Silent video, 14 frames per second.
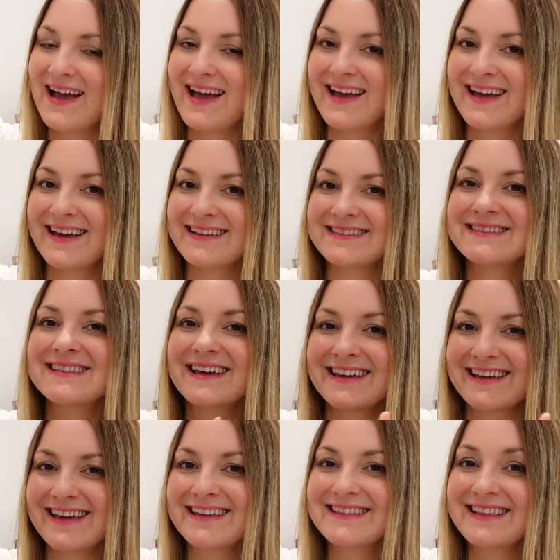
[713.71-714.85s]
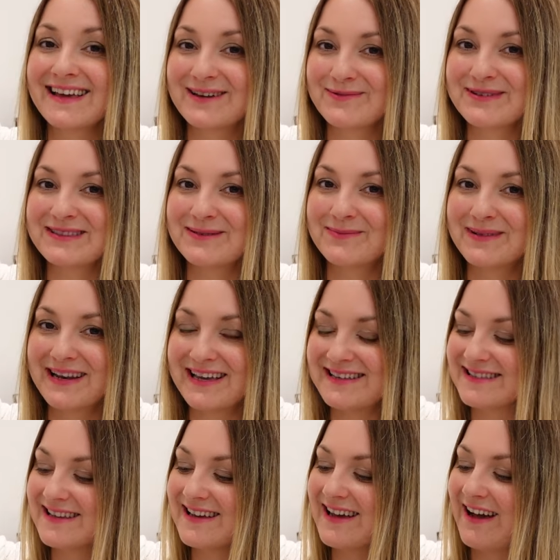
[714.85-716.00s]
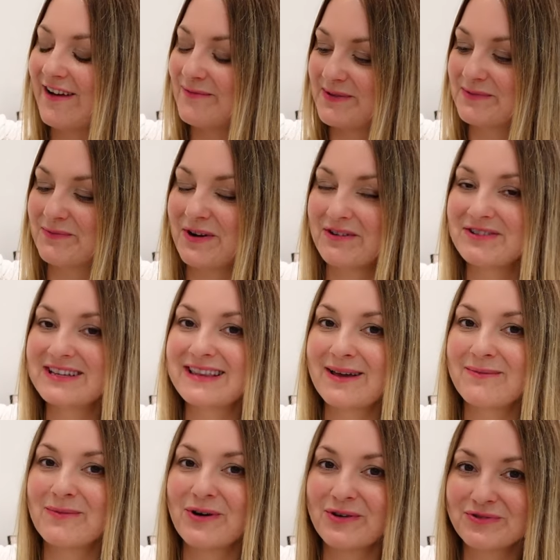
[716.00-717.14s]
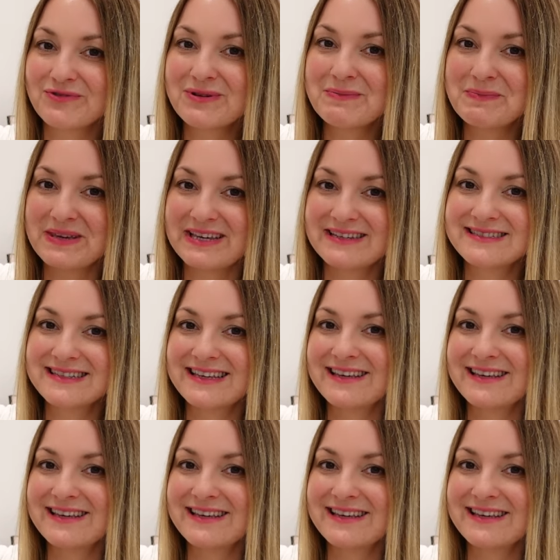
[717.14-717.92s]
And again, like with the blazer, I've been wearing them on repeat,